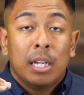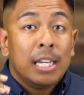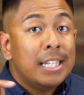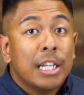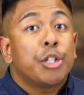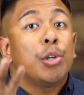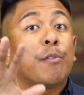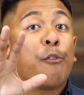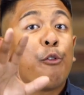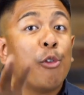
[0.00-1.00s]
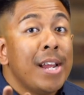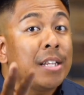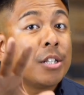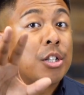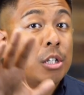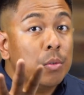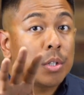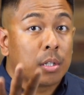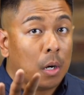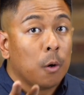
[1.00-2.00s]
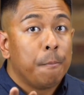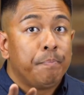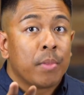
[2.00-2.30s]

he says you're free to do so.